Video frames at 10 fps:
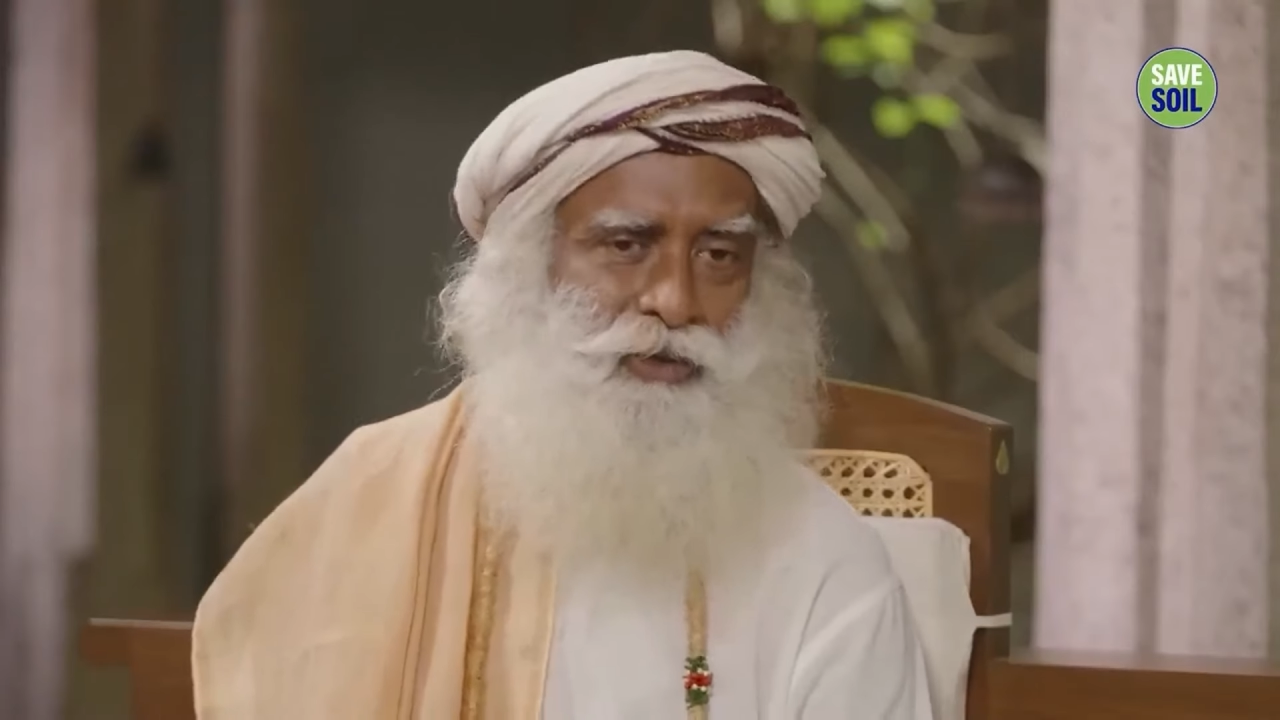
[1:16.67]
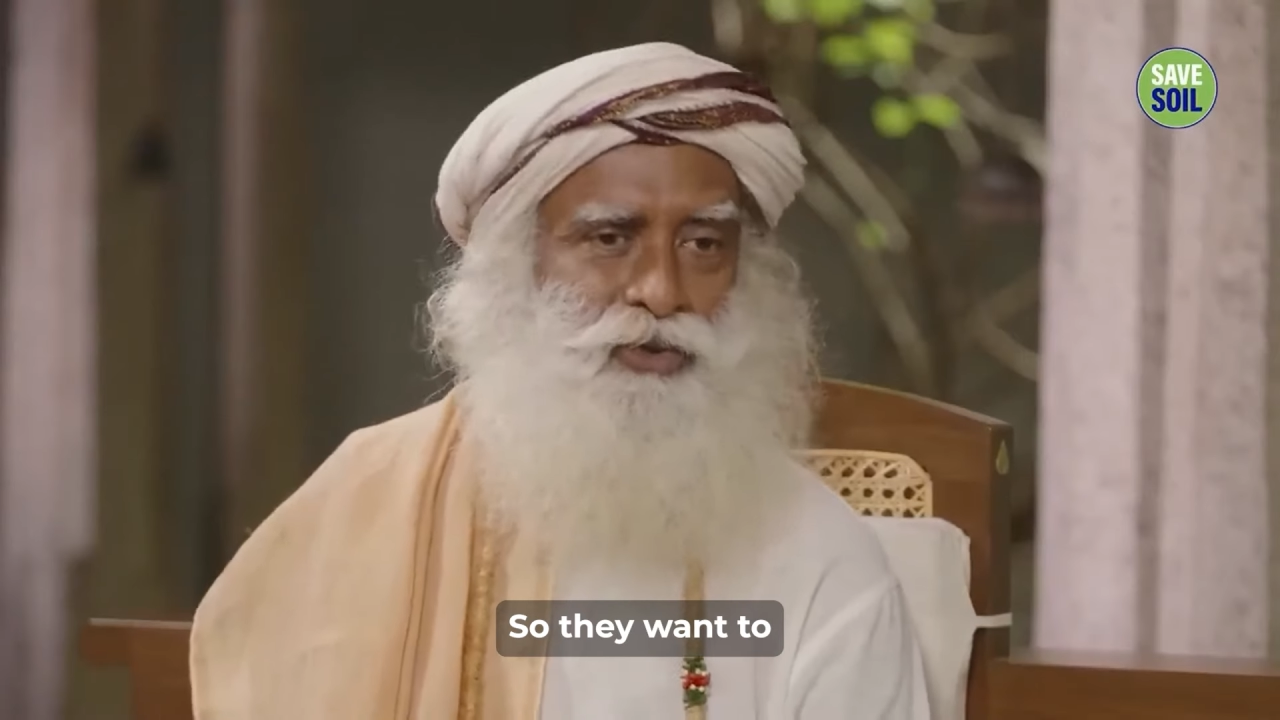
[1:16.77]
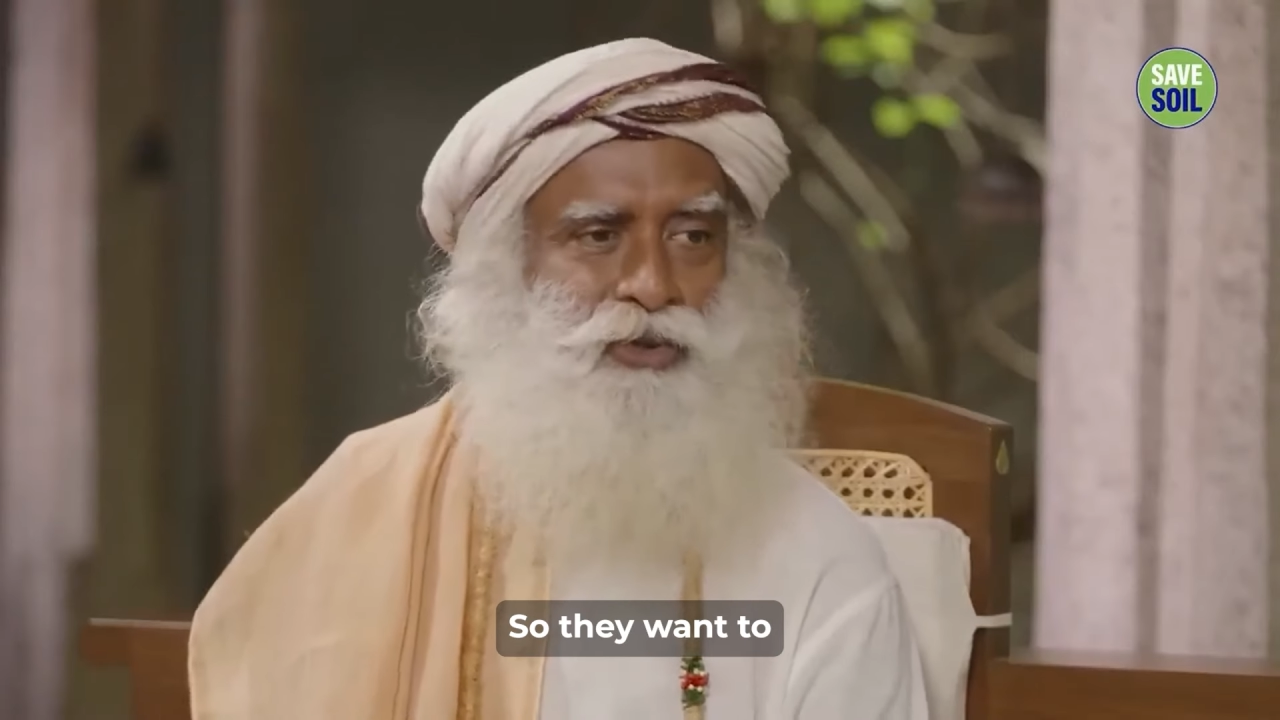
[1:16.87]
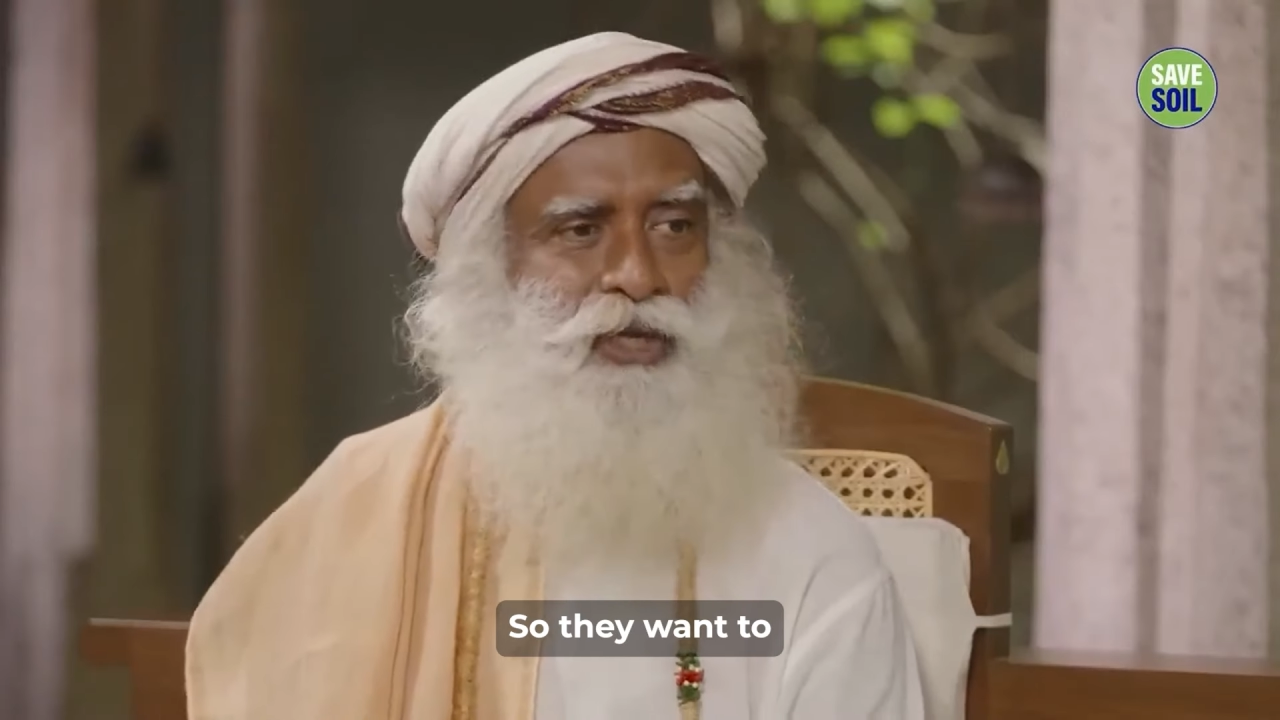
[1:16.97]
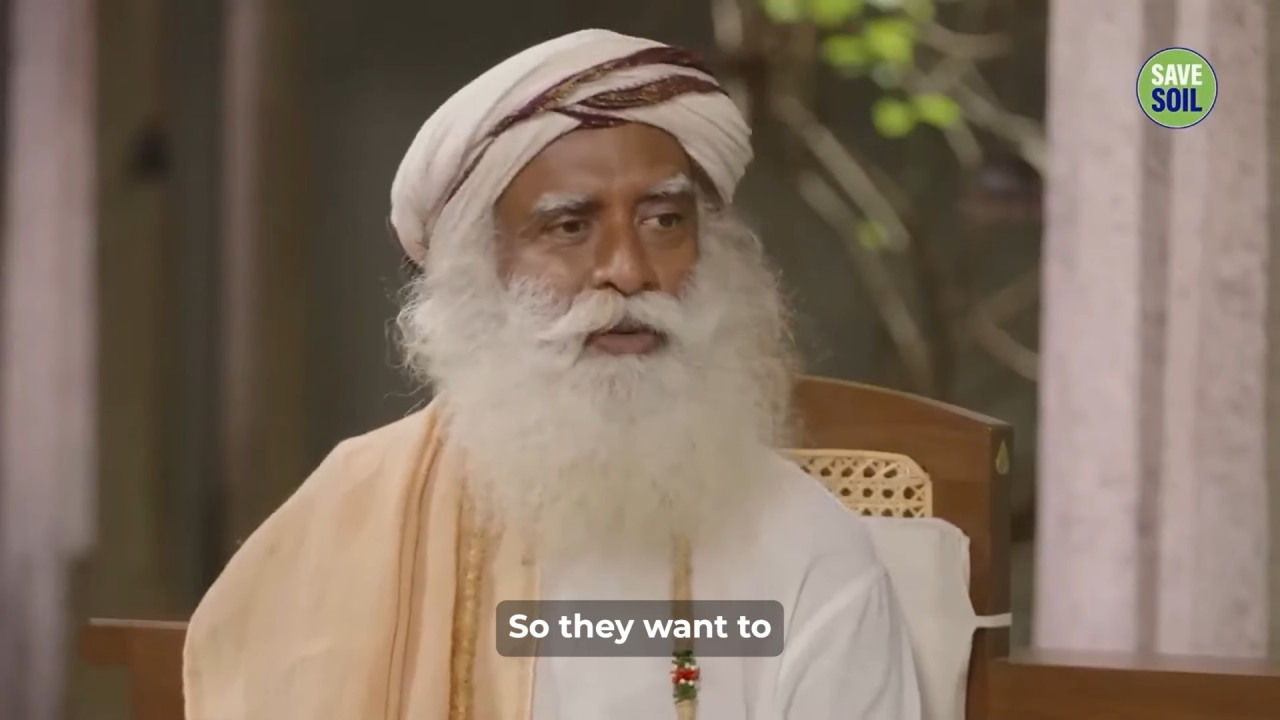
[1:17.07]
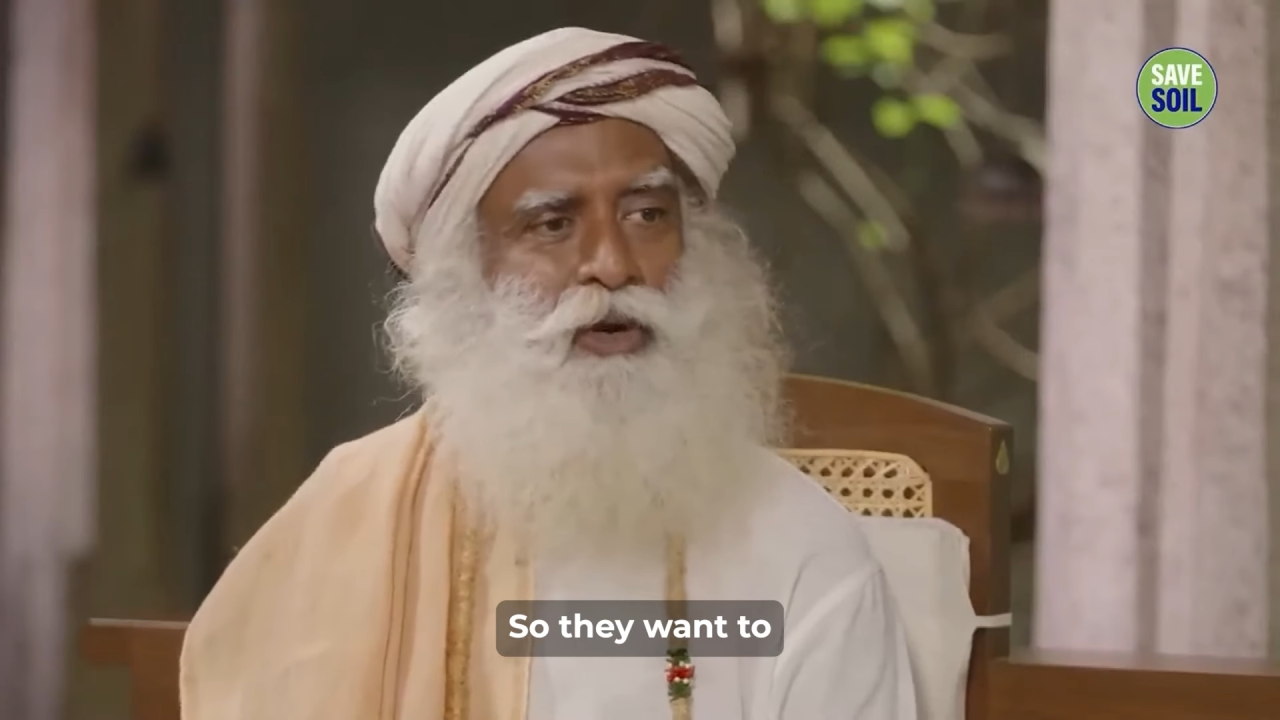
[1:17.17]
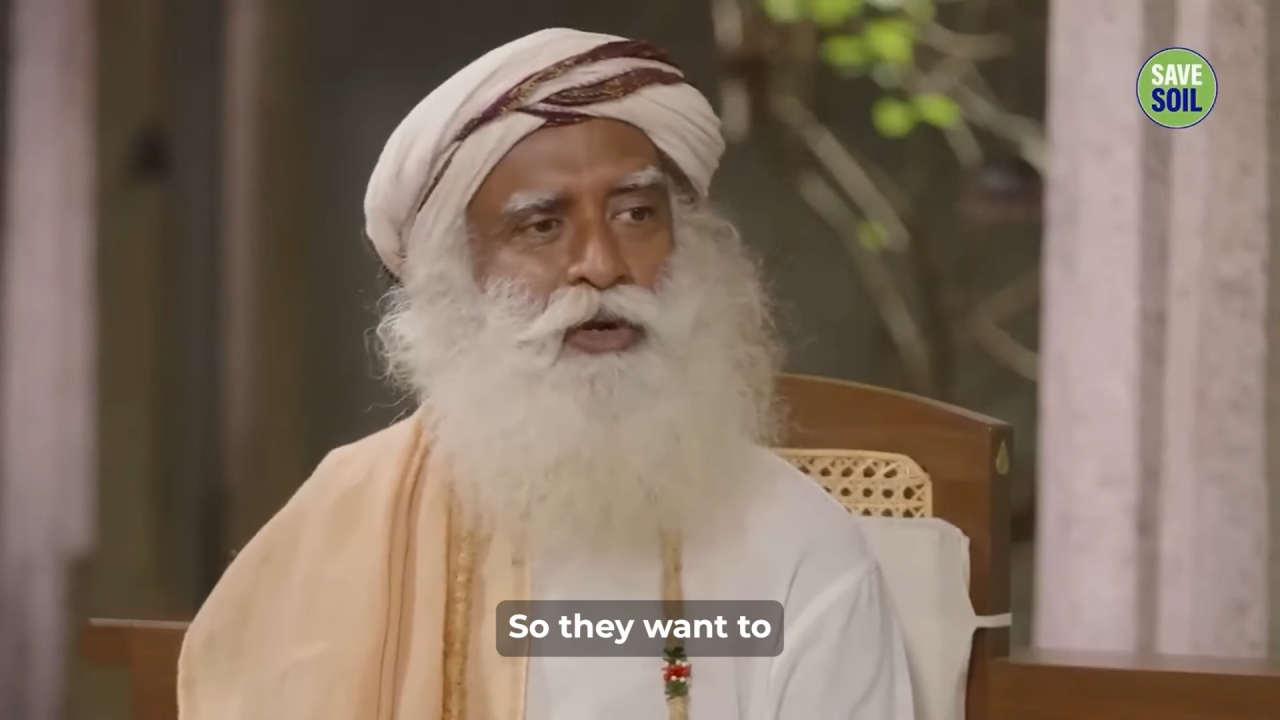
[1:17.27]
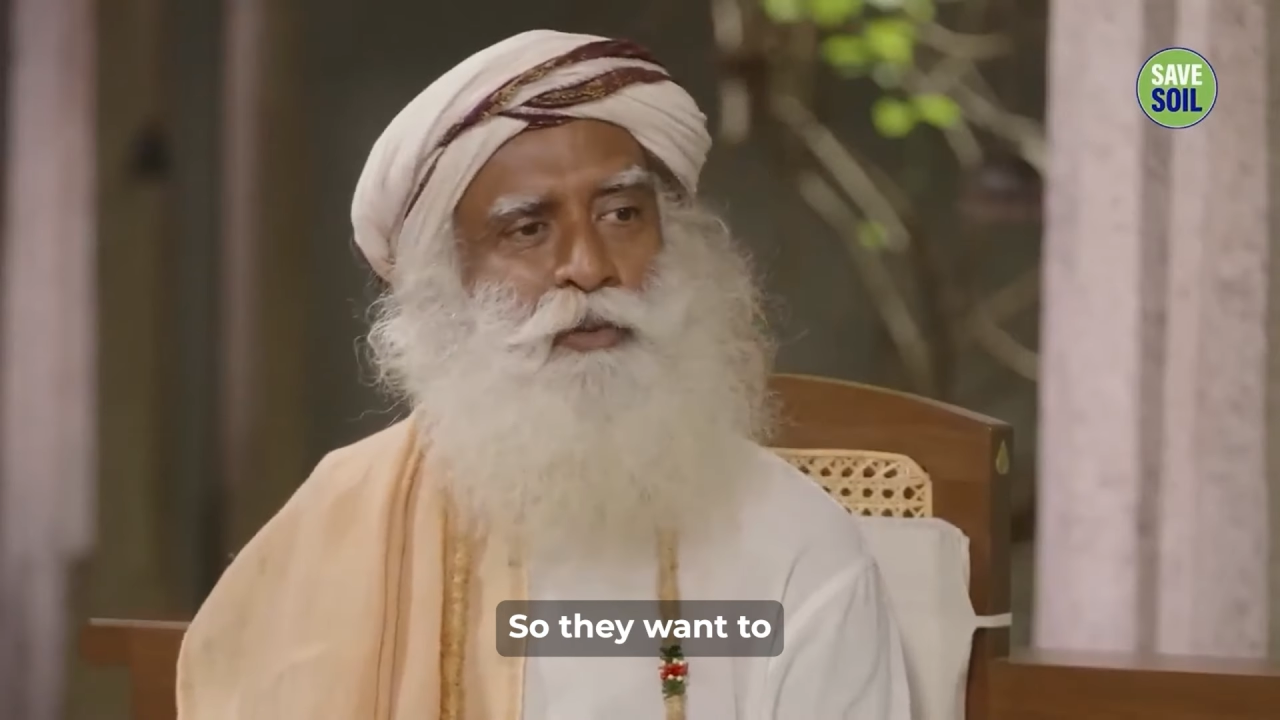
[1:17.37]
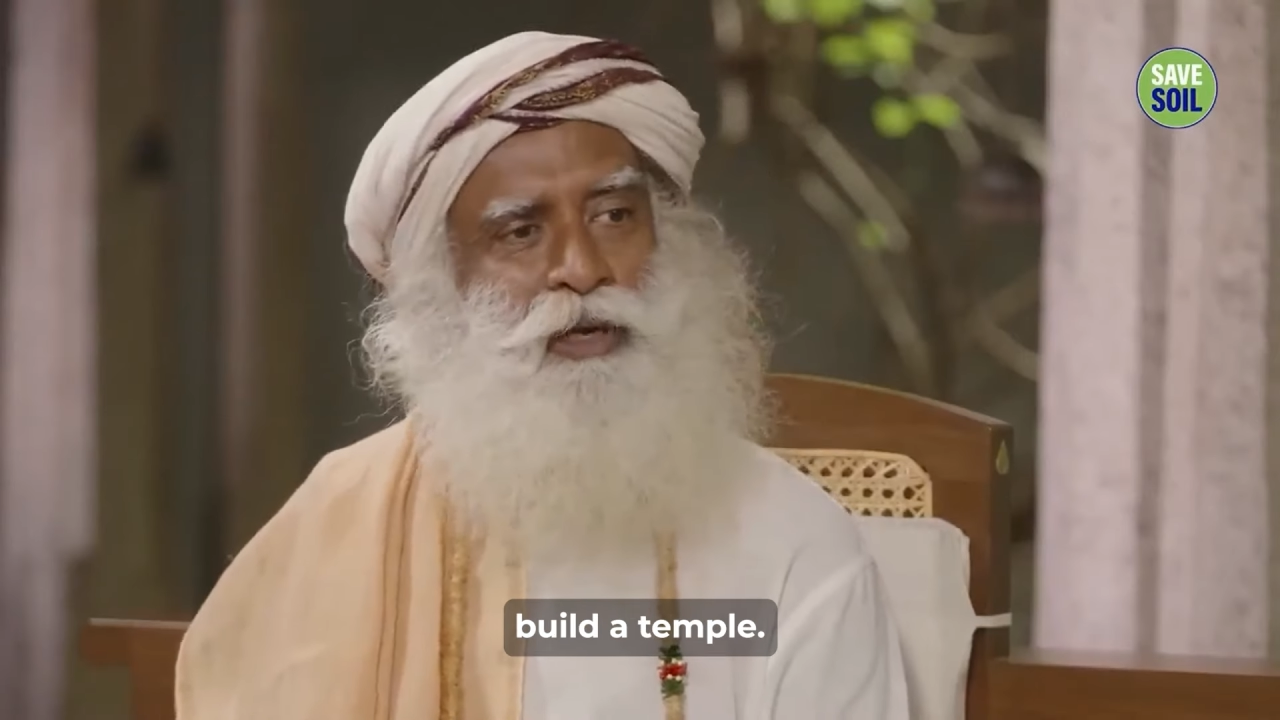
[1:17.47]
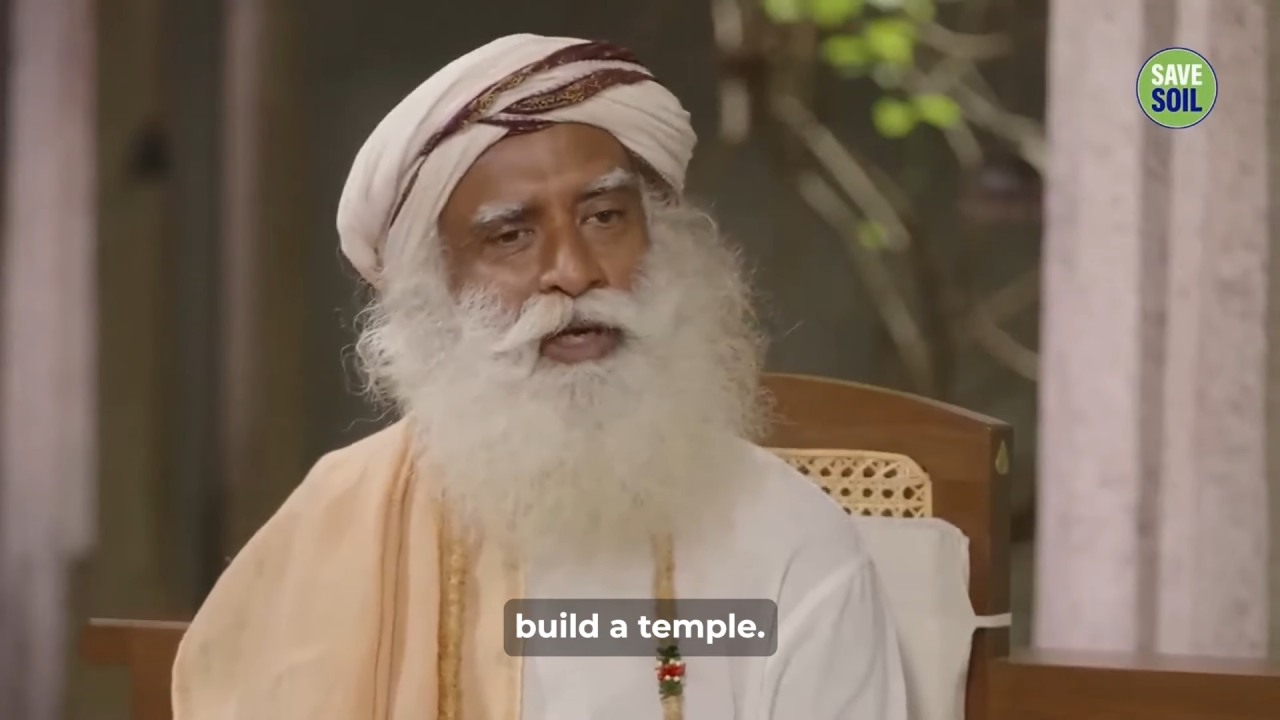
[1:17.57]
So they want to build